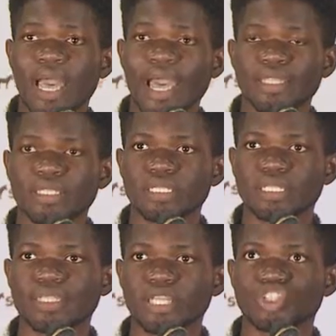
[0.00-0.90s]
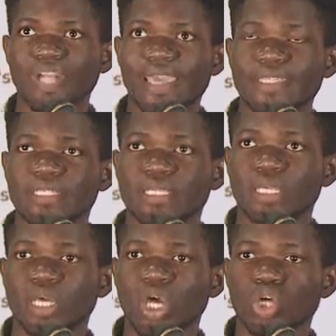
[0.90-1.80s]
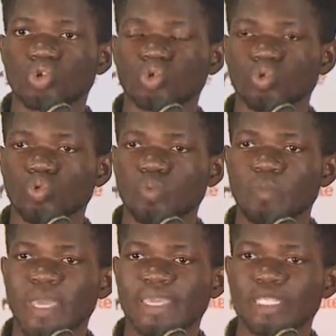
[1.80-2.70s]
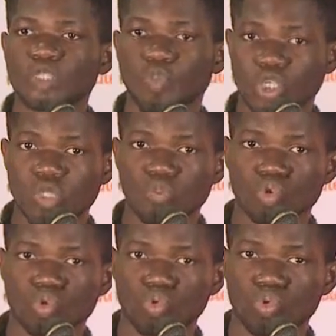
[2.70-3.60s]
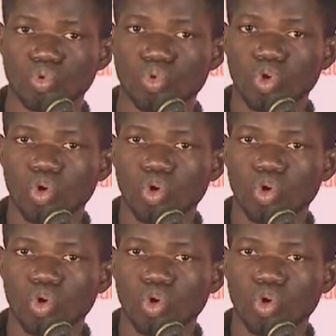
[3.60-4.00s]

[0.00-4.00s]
and they tried to make it possible to